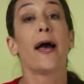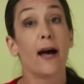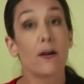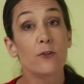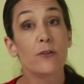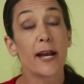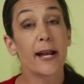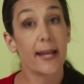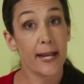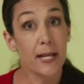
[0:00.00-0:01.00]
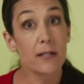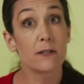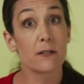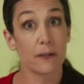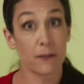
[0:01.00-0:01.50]
How do they
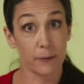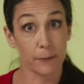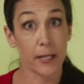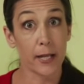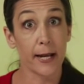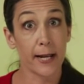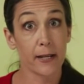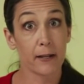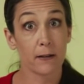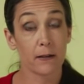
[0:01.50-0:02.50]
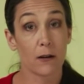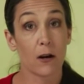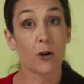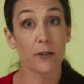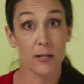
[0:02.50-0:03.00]
end the play?
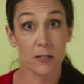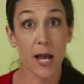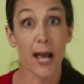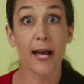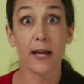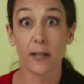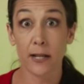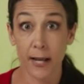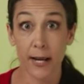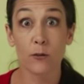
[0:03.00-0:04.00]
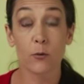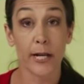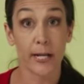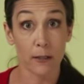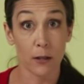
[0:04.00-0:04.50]
Are they sad and
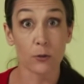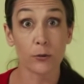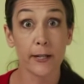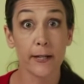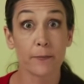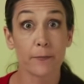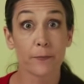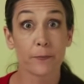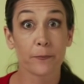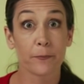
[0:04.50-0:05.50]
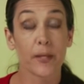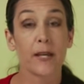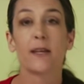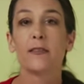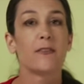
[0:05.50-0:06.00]
angry and lonely?
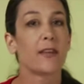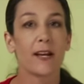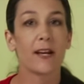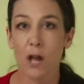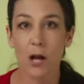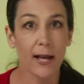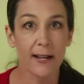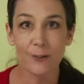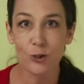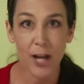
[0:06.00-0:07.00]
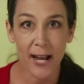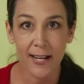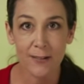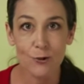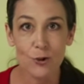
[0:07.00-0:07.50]
Then they have not had a
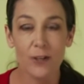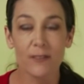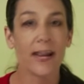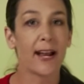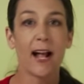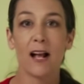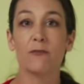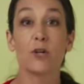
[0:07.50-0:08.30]
change. They have